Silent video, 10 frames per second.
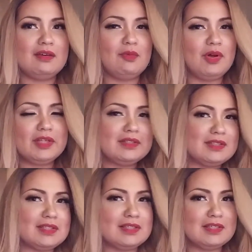wanting
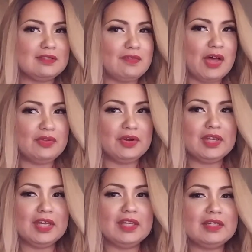to see his father
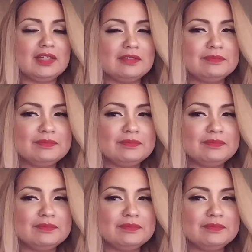again and